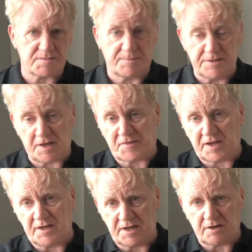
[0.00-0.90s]
But nothing
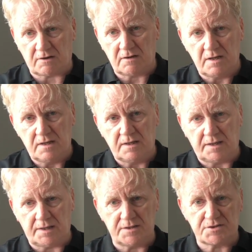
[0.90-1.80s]
in here
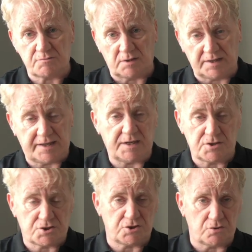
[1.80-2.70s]
is related
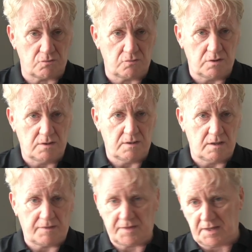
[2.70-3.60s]
to
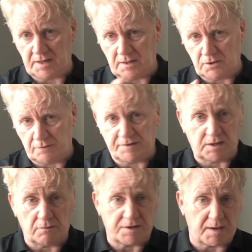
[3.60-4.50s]
the
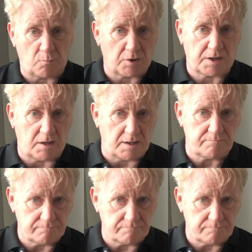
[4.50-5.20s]
Novillo that I'm working on.